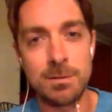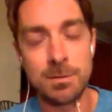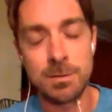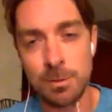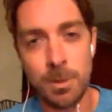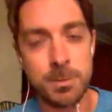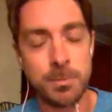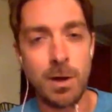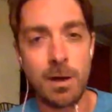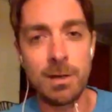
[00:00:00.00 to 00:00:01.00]
so much
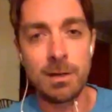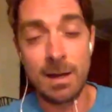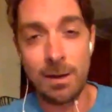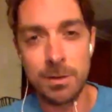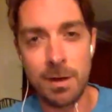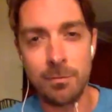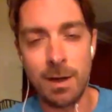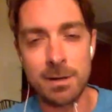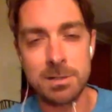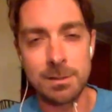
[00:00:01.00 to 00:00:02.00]
more evident that I would never
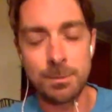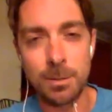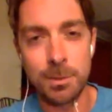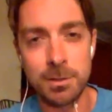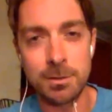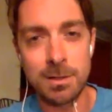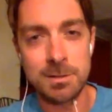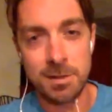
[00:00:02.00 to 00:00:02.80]
actually be able to do it.